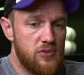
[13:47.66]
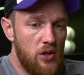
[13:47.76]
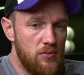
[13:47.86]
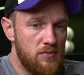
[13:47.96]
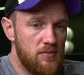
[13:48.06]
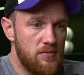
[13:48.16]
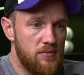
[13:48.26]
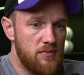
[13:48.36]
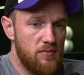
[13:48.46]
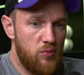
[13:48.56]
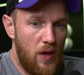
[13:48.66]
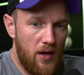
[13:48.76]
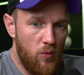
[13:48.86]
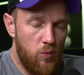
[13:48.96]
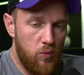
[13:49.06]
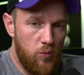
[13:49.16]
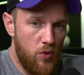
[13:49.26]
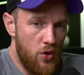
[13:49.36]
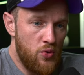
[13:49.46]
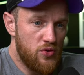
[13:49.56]
So, like,
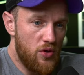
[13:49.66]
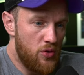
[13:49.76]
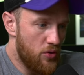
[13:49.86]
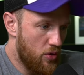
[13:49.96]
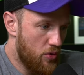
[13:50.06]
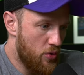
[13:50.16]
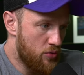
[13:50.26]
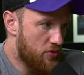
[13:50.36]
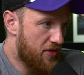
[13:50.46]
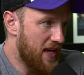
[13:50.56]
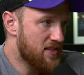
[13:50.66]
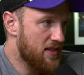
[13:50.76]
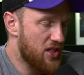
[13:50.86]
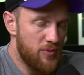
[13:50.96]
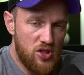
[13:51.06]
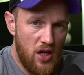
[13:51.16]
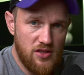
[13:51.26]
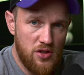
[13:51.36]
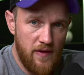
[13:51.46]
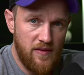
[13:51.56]
who thinks that they should be
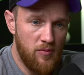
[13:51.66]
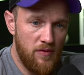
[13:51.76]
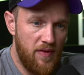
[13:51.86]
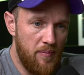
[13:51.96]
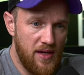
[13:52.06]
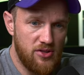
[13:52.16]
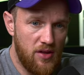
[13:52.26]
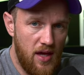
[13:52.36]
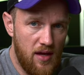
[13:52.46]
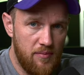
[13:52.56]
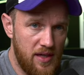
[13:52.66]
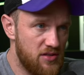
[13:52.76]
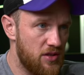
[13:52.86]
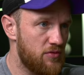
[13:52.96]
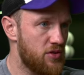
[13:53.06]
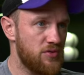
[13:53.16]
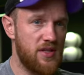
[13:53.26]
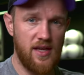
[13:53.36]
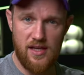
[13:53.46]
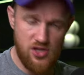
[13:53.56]
charging 250 a month then based on that? Based on the results
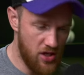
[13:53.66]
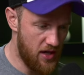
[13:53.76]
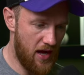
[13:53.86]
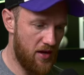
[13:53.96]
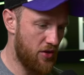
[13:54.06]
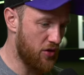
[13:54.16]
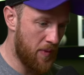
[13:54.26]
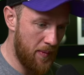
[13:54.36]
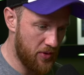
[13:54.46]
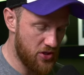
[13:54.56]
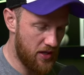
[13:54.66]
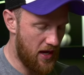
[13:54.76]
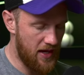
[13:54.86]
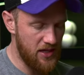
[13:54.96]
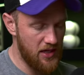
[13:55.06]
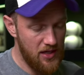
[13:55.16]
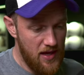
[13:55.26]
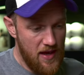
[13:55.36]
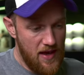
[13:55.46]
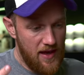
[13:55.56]
that he's churning out and other people are churning out?
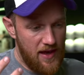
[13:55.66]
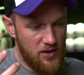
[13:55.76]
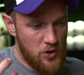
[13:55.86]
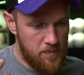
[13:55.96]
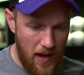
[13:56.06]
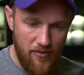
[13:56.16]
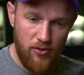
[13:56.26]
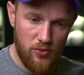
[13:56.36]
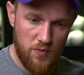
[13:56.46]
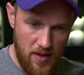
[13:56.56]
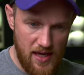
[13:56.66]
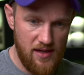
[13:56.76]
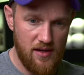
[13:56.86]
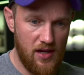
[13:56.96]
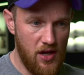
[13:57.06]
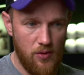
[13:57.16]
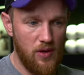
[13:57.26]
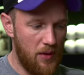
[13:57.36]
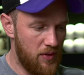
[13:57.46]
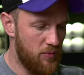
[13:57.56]
It just baffles me. I know,
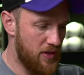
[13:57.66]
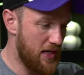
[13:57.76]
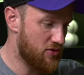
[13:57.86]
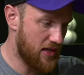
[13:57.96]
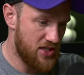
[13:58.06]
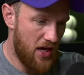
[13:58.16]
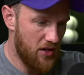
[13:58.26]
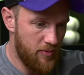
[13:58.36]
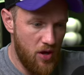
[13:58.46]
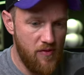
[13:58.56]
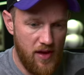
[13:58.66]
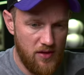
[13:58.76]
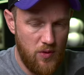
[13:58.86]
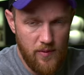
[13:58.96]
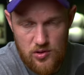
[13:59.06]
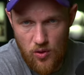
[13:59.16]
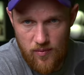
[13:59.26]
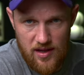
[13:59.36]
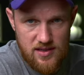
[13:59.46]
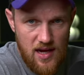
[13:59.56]
like, we literally had a chat coming over here. That's why we're
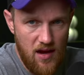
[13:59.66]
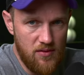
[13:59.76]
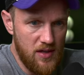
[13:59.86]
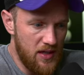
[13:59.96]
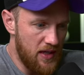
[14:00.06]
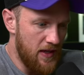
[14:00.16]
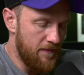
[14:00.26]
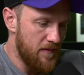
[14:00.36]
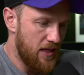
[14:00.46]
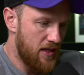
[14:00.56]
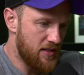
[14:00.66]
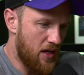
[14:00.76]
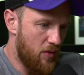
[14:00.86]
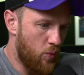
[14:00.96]
talking about this now. Is that